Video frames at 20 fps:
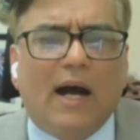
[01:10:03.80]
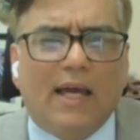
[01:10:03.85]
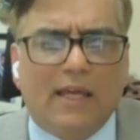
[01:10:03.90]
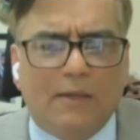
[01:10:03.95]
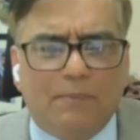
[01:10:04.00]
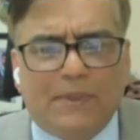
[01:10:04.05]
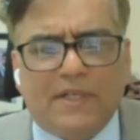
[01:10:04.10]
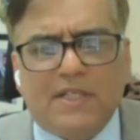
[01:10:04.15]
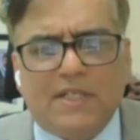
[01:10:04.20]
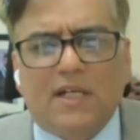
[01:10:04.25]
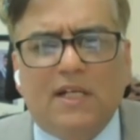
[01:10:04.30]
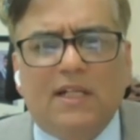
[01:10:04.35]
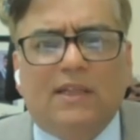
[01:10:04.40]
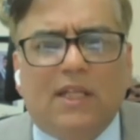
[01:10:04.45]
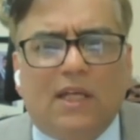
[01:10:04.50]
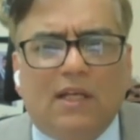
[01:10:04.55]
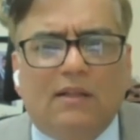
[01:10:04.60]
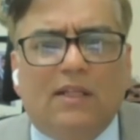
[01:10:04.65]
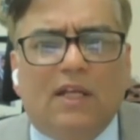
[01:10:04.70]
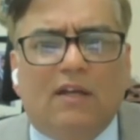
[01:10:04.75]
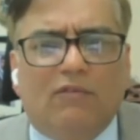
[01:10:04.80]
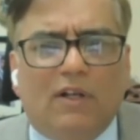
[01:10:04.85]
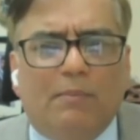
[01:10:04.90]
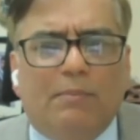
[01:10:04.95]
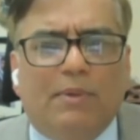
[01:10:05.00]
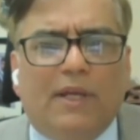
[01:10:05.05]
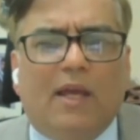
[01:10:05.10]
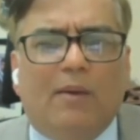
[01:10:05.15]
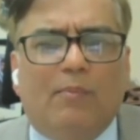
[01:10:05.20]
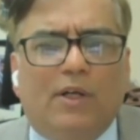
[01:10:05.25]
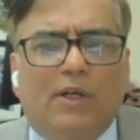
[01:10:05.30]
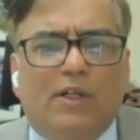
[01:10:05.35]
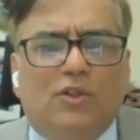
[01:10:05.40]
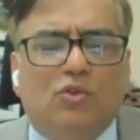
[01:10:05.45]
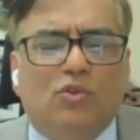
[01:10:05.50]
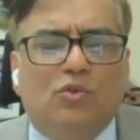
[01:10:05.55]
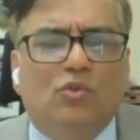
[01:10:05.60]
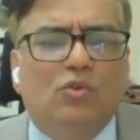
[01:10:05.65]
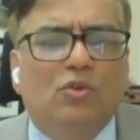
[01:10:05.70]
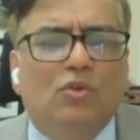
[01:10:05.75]
I personally think they will be
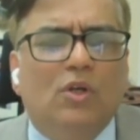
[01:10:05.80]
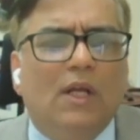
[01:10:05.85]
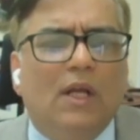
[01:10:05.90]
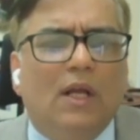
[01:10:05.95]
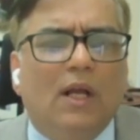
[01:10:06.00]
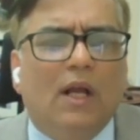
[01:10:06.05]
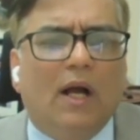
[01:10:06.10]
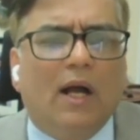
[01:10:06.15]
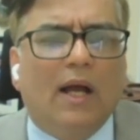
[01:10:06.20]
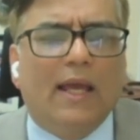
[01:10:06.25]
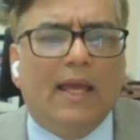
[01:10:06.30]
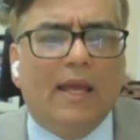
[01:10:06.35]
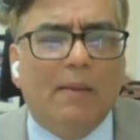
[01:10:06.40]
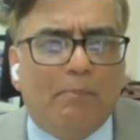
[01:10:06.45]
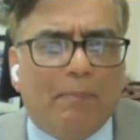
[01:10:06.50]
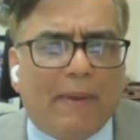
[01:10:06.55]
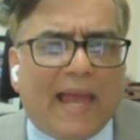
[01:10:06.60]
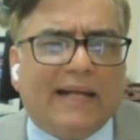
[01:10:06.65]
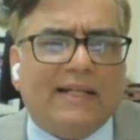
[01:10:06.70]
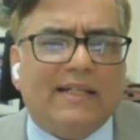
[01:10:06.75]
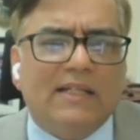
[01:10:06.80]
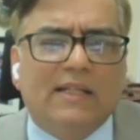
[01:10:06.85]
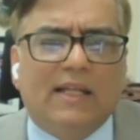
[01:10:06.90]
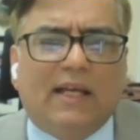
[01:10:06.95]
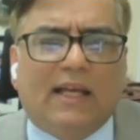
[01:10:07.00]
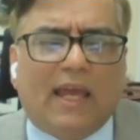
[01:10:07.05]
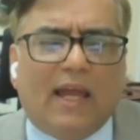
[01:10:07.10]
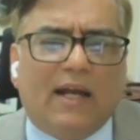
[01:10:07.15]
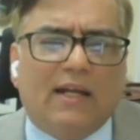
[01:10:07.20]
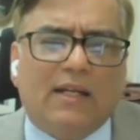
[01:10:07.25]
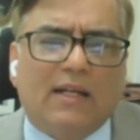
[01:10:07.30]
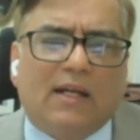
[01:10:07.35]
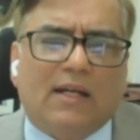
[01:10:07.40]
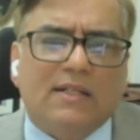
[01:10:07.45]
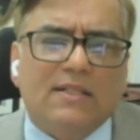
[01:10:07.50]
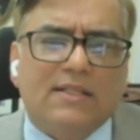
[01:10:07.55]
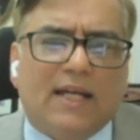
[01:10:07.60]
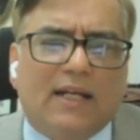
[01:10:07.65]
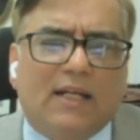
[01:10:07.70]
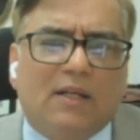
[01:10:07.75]
able to uh, impact in the
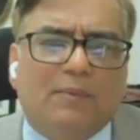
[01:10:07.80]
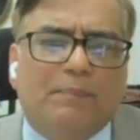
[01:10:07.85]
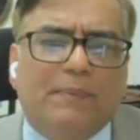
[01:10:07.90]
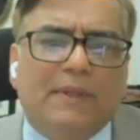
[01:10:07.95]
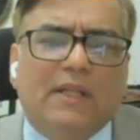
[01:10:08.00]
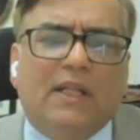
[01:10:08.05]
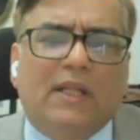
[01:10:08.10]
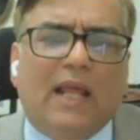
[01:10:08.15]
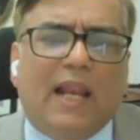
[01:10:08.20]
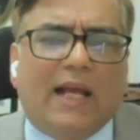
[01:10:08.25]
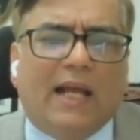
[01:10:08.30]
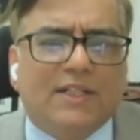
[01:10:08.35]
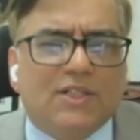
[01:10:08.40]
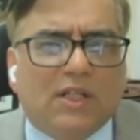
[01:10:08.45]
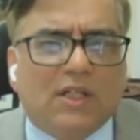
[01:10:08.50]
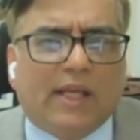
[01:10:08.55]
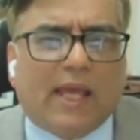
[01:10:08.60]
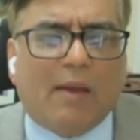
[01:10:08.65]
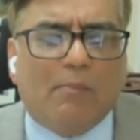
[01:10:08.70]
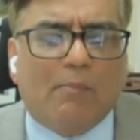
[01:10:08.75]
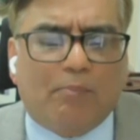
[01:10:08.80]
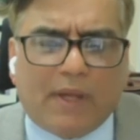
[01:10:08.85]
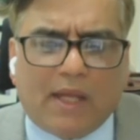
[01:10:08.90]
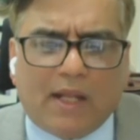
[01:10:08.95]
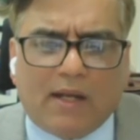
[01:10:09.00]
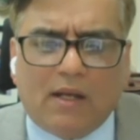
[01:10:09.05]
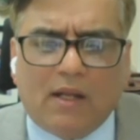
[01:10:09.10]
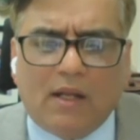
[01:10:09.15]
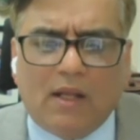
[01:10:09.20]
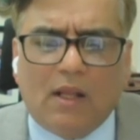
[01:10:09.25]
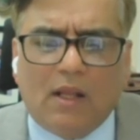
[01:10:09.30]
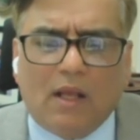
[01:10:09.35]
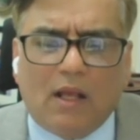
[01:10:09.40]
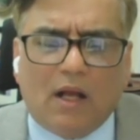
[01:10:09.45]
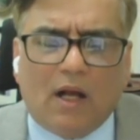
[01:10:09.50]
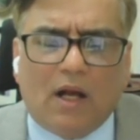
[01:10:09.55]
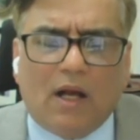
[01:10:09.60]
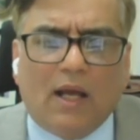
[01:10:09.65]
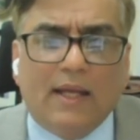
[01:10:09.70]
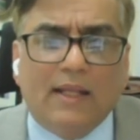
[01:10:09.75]
caretaker setup in the election campaign,
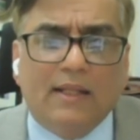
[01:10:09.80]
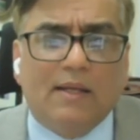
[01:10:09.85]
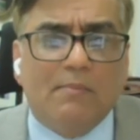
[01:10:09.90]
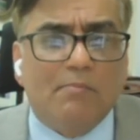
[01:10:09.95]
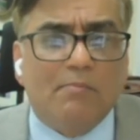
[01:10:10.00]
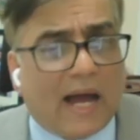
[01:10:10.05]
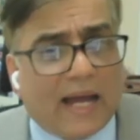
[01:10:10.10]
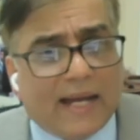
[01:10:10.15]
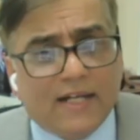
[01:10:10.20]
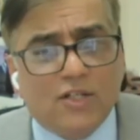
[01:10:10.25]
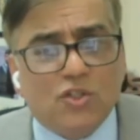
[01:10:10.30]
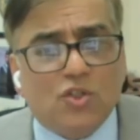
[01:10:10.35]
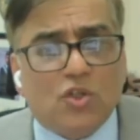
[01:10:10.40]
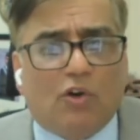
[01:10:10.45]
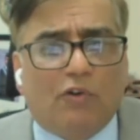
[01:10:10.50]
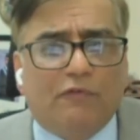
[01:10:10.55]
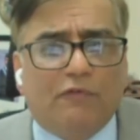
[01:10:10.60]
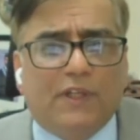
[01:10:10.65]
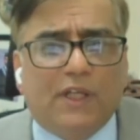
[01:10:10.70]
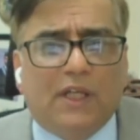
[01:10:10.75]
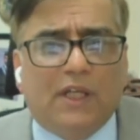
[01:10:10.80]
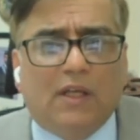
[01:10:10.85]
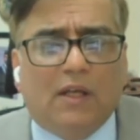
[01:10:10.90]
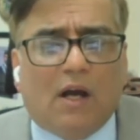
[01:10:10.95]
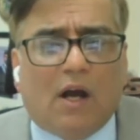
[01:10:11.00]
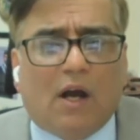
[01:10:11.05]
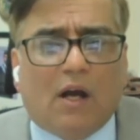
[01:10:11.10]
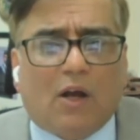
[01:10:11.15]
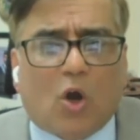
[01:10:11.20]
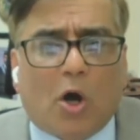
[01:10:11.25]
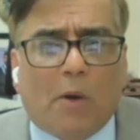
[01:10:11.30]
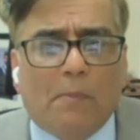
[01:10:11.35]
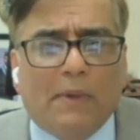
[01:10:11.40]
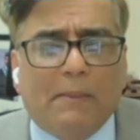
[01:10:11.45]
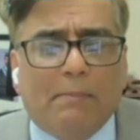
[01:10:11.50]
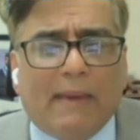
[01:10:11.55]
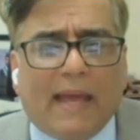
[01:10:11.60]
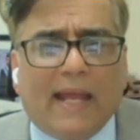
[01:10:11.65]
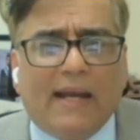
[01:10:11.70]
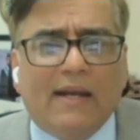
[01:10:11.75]
uh, in the minds of the
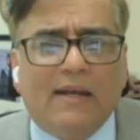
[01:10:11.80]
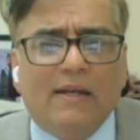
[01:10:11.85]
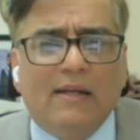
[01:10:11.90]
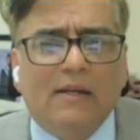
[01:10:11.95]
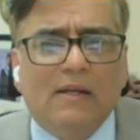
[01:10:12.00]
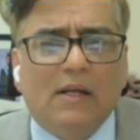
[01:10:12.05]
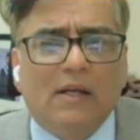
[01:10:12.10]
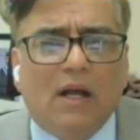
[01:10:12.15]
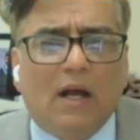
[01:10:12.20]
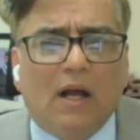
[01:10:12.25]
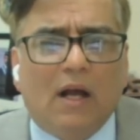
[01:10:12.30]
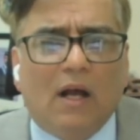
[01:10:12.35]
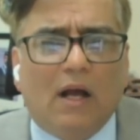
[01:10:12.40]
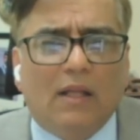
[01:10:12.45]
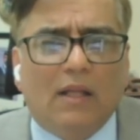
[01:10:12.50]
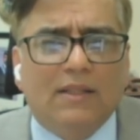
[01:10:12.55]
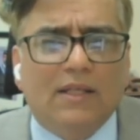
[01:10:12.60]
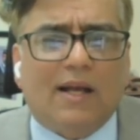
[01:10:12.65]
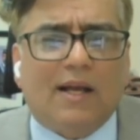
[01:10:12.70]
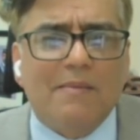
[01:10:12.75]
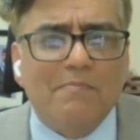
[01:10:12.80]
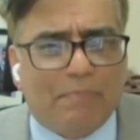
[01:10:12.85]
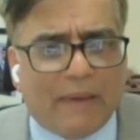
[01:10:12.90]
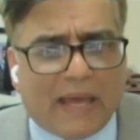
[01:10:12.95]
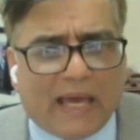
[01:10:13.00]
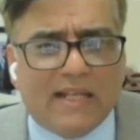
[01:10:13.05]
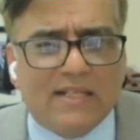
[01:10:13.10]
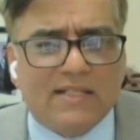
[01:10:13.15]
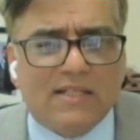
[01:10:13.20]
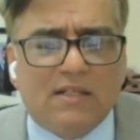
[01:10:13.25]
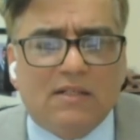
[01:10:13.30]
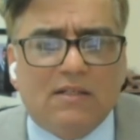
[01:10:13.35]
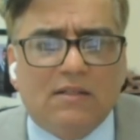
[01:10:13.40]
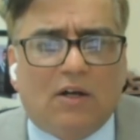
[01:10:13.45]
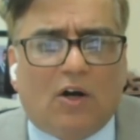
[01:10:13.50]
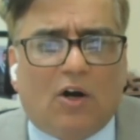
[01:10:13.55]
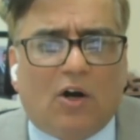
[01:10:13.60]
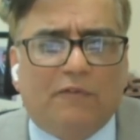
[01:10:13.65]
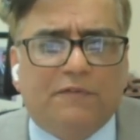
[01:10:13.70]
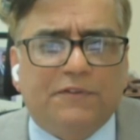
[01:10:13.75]
common man. Uh, the
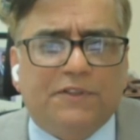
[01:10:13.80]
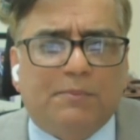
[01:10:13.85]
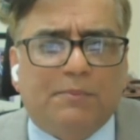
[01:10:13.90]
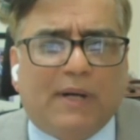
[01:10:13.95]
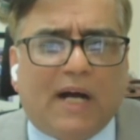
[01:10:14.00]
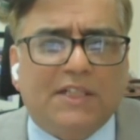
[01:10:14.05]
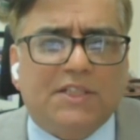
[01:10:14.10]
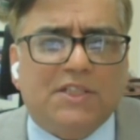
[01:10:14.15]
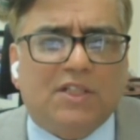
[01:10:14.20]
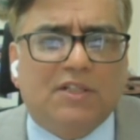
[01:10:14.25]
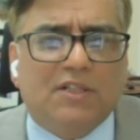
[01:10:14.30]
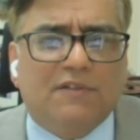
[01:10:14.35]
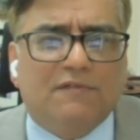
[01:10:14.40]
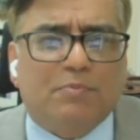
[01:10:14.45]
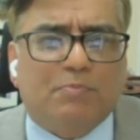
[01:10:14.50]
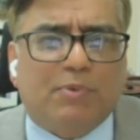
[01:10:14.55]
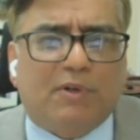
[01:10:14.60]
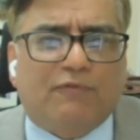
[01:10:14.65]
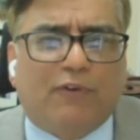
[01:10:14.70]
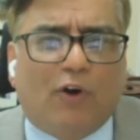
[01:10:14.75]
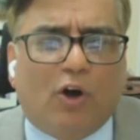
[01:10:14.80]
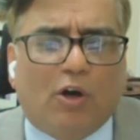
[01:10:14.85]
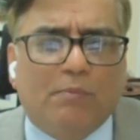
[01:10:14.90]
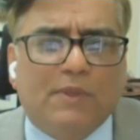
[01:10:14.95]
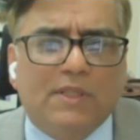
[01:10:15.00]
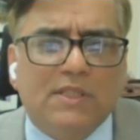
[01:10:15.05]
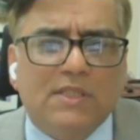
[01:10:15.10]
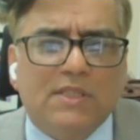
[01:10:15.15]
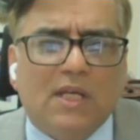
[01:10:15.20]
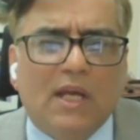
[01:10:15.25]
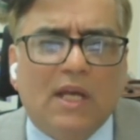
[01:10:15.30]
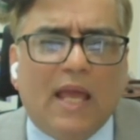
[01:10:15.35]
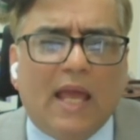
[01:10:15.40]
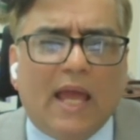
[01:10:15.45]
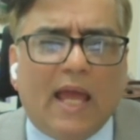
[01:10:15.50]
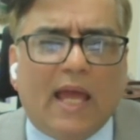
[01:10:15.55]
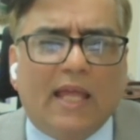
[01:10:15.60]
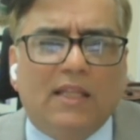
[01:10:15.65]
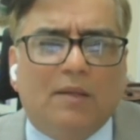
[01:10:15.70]
comparison of Shehbaz Sharif's performance okay.